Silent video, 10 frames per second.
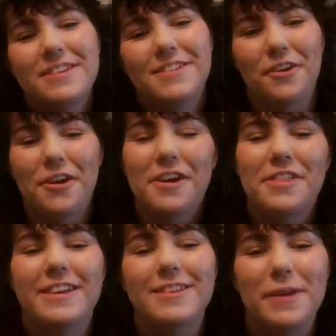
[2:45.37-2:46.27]
So
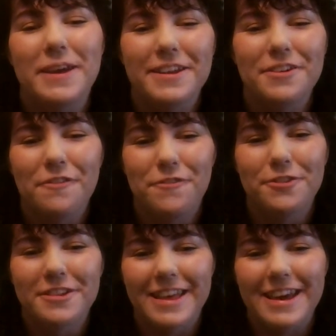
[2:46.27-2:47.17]
there's been a
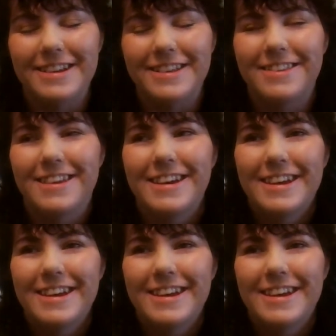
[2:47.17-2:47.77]
few delays